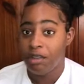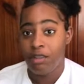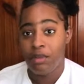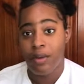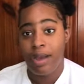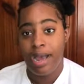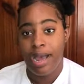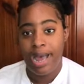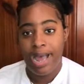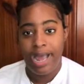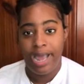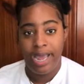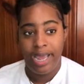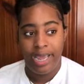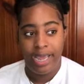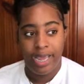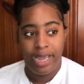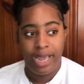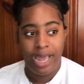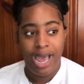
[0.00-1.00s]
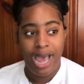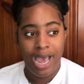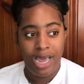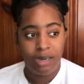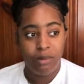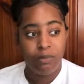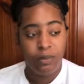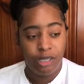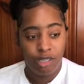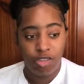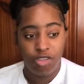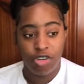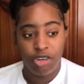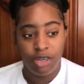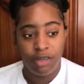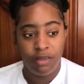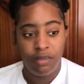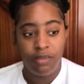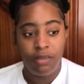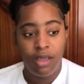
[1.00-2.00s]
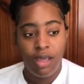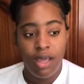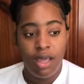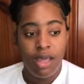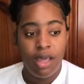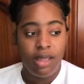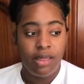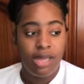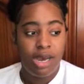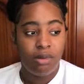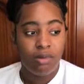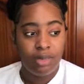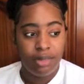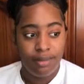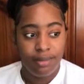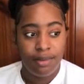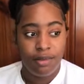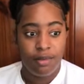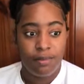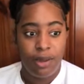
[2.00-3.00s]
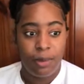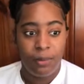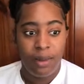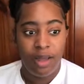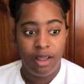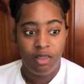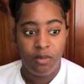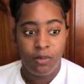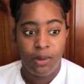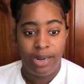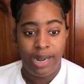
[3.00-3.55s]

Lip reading: So I had pictures that went into my passport.